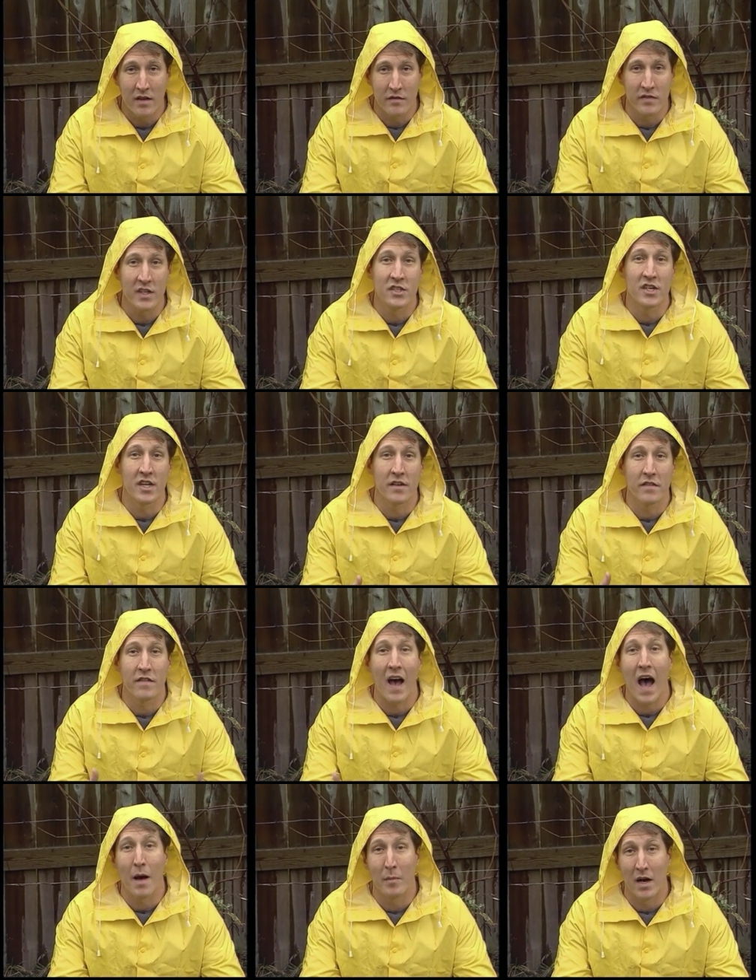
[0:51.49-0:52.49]
Vicia
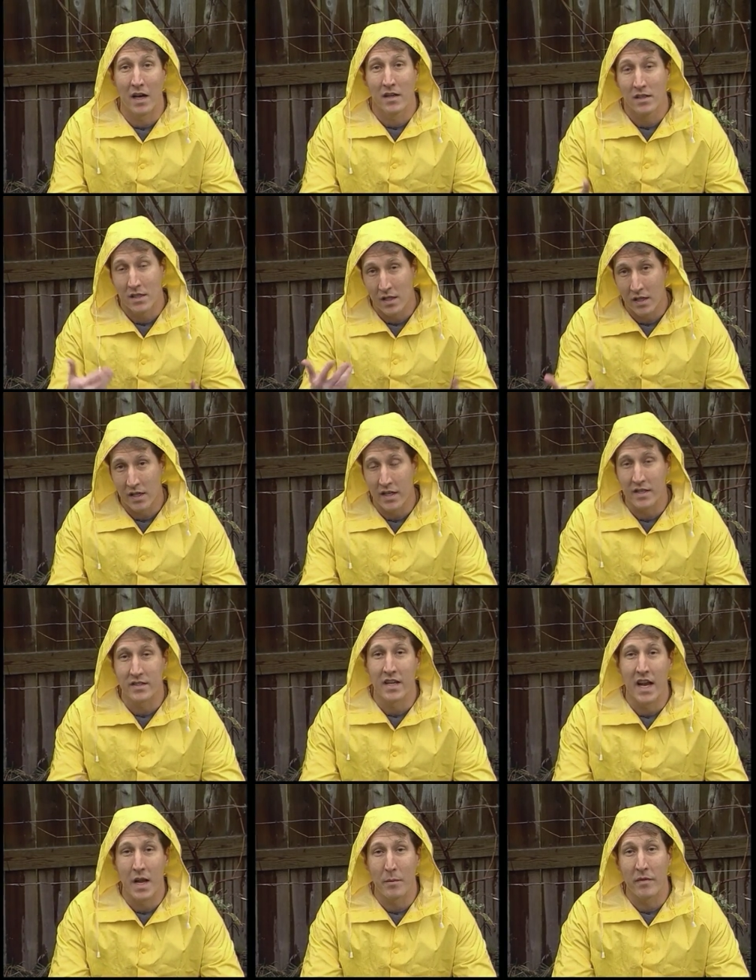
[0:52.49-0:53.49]
faba is the
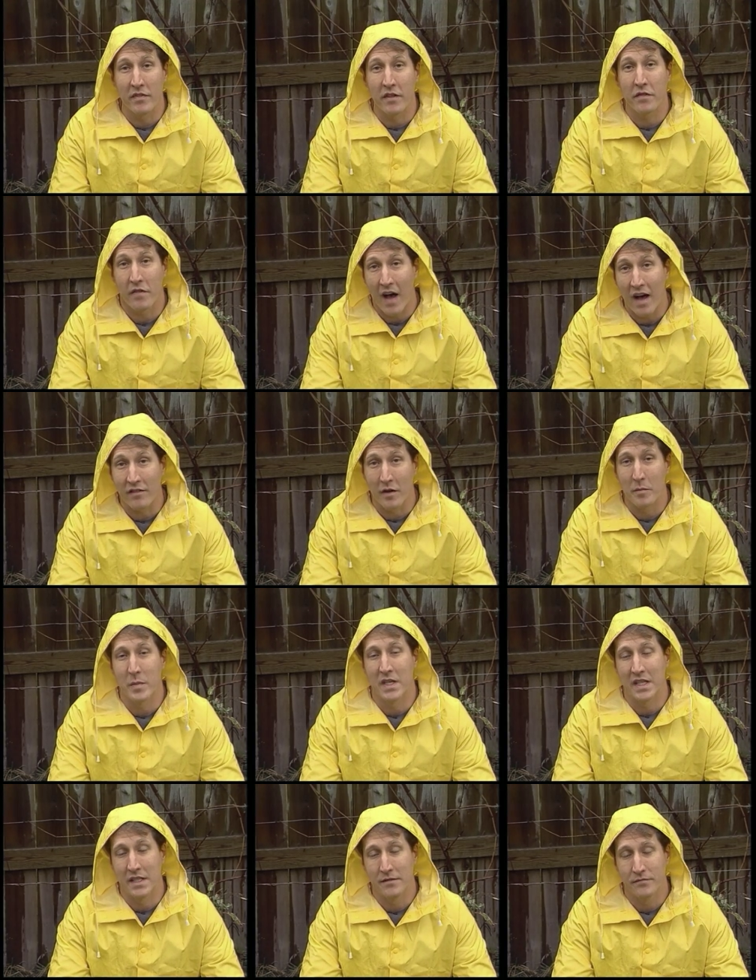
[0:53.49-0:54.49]
name of the fava
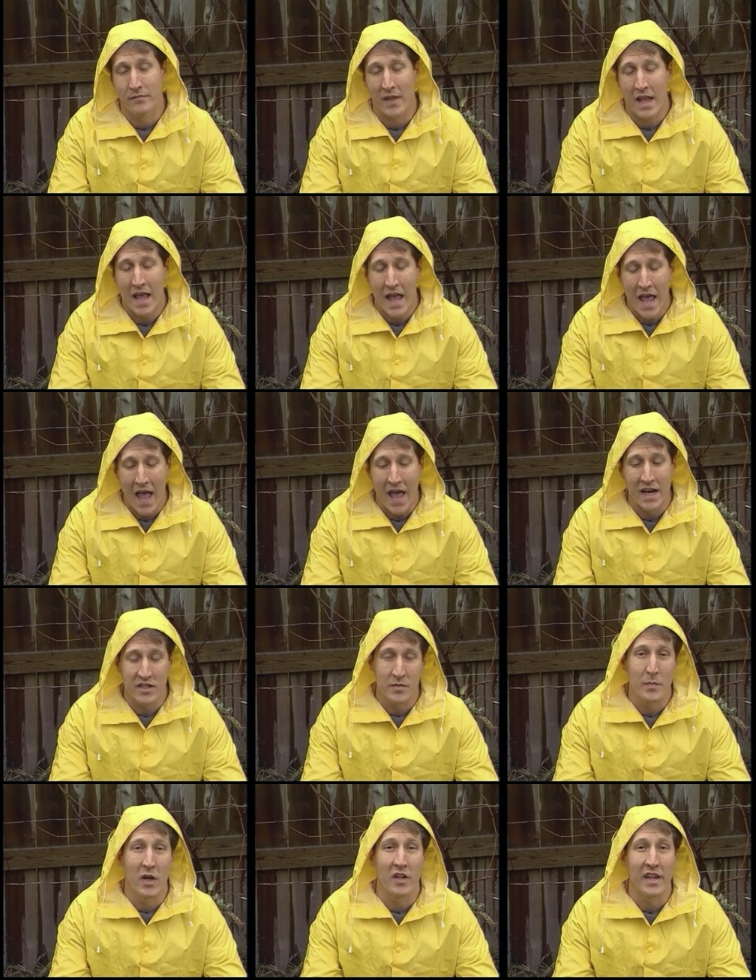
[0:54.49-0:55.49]
bean, and it's
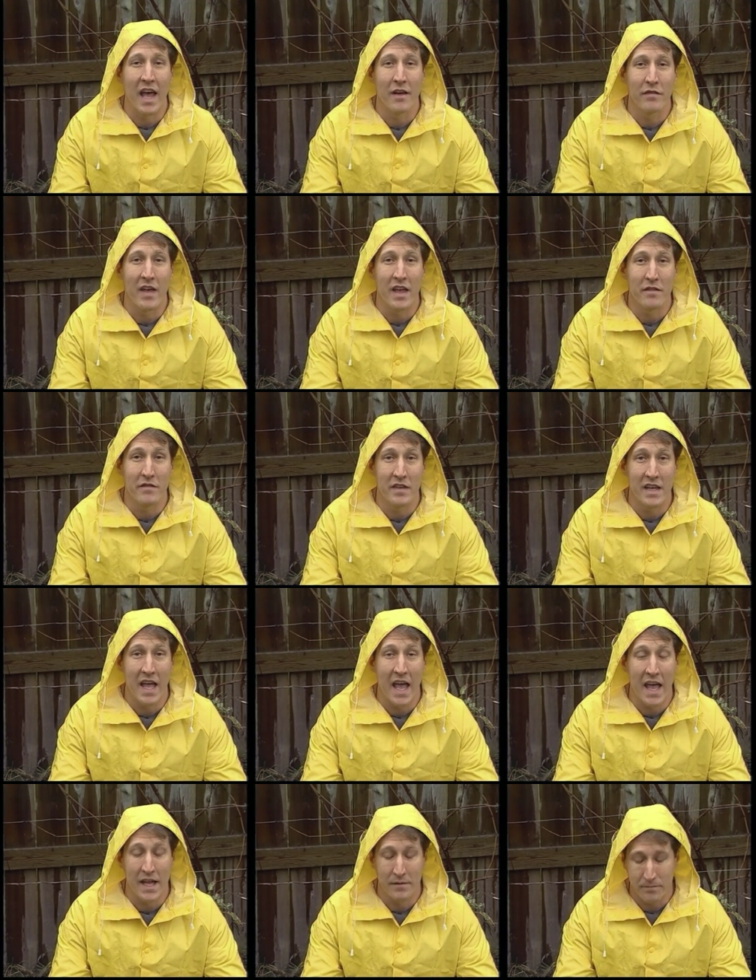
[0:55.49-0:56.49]
spelled
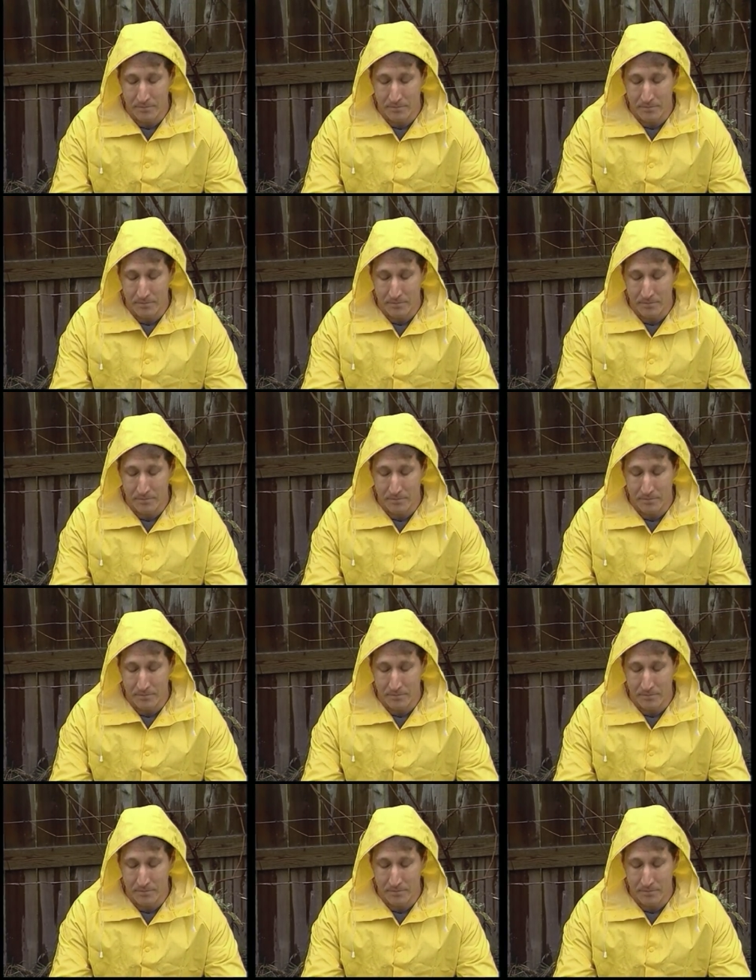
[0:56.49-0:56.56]
F-A-V-A.